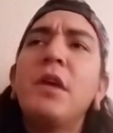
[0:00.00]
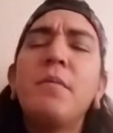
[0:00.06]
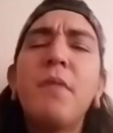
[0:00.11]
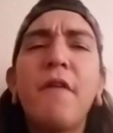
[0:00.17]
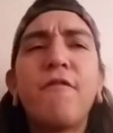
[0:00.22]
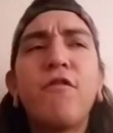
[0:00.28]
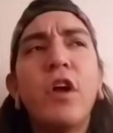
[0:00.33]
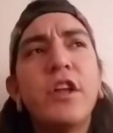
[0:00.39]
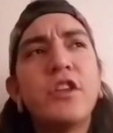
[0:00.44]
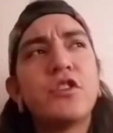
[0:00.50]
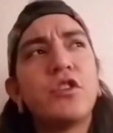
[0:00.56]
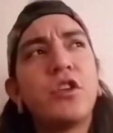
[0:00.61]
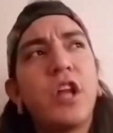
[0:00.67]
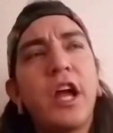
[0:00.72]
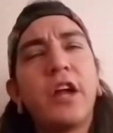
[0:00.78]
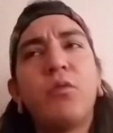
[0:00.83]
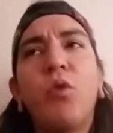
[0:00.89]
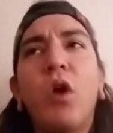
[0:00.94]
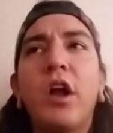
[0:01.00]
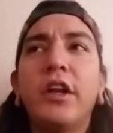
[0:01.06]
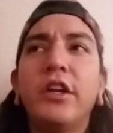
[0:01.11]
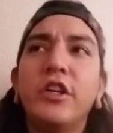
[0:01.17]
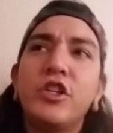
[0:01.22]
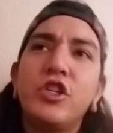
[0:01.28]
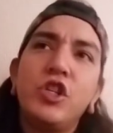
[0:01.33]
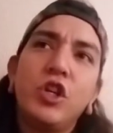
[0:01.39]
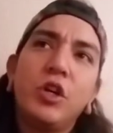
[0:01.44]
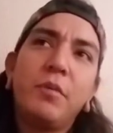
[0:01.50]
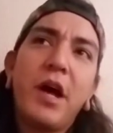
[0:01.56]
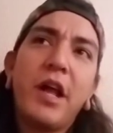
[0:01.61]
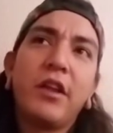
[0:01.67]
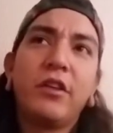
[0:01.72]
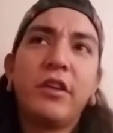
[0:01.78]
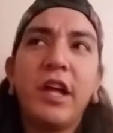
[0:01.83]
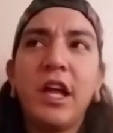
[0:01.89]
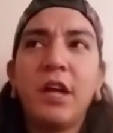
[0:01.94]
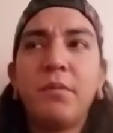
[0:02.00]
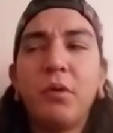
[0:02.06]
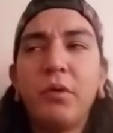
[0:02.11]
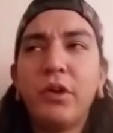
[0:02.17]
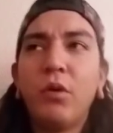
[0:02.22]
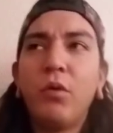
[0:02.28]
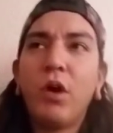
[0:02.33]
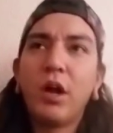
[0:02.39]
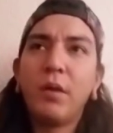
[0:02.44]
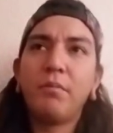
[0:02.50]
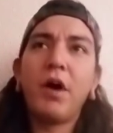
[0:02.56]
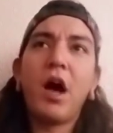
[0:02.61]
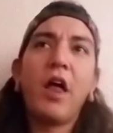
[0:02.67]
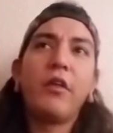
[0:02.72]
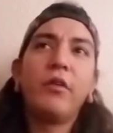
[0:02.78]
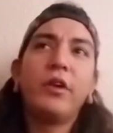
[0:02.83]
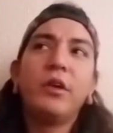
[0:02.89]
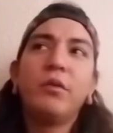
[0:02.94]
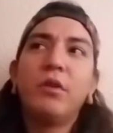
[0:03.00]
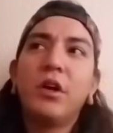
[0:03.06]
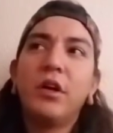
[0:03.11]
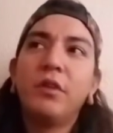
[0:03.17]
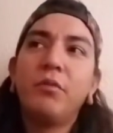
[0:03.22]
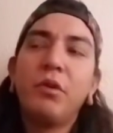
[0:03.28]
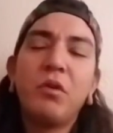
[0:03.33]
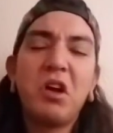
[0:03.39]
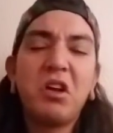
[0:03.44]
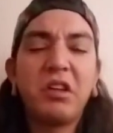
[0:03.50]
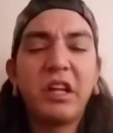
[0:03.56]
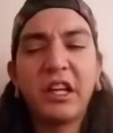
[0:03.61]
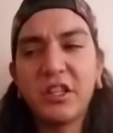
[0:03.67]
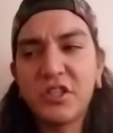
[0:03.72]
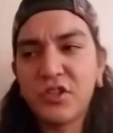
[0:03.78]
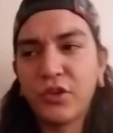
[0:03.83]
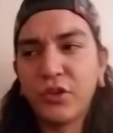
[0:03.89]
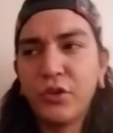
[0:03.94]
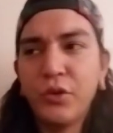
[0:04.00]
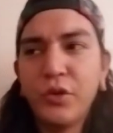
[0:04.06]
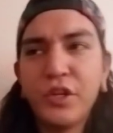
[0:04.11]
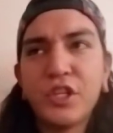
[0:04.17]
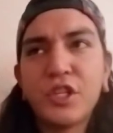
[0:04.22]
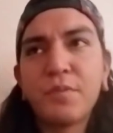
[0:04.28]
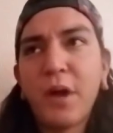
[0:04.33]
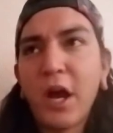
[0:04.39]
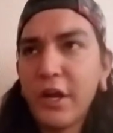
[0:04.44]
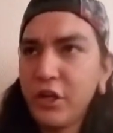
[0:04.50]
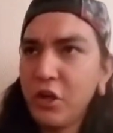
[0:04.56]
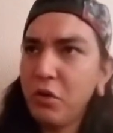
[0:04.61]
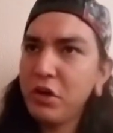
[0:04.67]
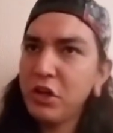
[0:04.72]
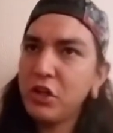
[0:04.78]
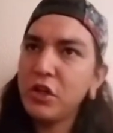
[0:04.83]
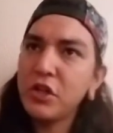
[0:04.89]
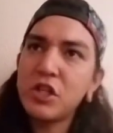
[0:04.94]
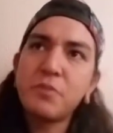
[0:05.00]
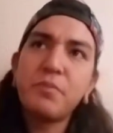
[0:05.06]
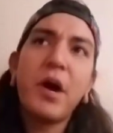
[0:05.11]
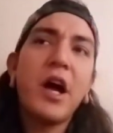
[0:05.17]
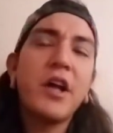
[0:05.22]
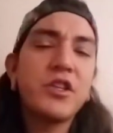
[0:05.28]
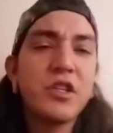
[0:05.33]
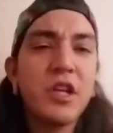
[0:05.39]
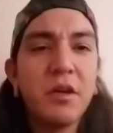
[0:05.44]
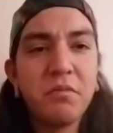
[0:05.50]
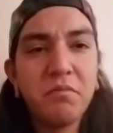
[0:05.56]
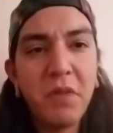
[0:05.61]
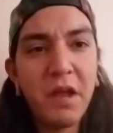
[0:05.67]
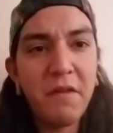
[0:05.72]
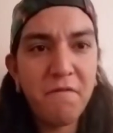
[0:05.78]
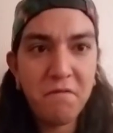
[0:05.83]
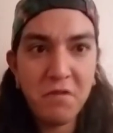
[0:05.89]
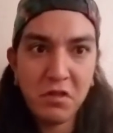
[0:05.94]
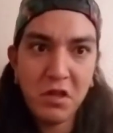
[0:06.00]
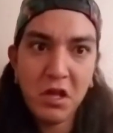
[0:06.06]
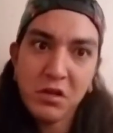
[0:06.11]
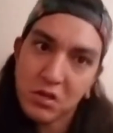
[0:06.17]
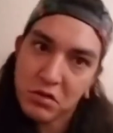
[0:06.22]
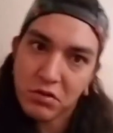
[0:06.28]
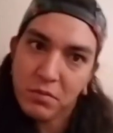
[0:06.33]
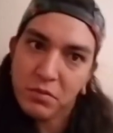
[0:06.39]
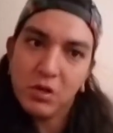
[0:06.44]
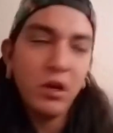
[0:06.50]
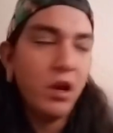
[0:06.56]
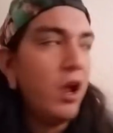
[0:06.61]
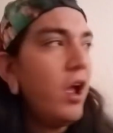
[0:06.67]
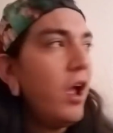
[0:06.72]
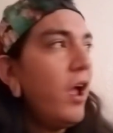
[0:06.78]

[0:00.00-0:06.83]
Me and my friends are like wanting to chill by the lake, but we don't want to bother anyone. We want like a secluded spot. You know any good spots that might fit that description?